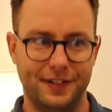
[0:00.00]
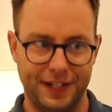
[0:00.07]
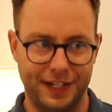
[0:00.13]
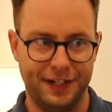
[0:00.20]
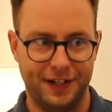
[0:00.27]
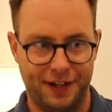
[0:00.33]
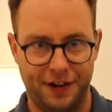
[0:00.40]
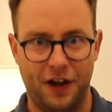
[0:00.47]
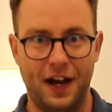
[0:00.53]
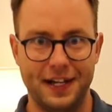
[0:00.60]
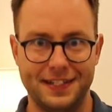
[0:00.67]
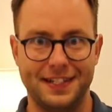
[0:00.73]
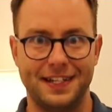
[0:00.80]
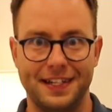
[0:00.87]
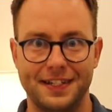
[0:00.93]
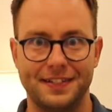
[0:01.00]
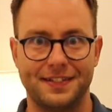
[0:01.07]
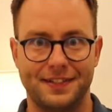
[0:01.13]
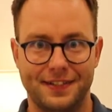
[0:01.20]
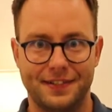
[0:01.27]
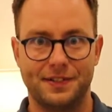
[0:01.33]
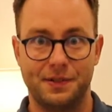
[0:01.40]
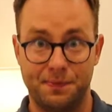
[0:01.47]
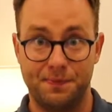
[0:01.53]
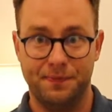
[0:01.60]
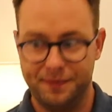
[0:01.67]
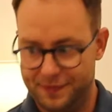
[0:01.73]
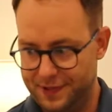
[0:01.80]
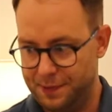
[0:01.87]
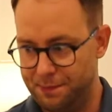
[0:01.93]
and nice it is
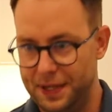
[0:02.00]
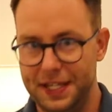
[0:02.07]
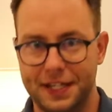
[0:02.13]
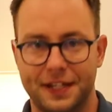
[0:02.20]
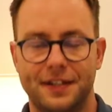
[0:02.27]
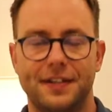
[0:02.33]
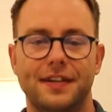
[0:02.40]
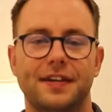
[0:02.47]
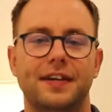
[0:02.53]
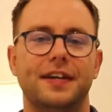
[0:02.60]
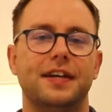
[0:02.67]
to be in.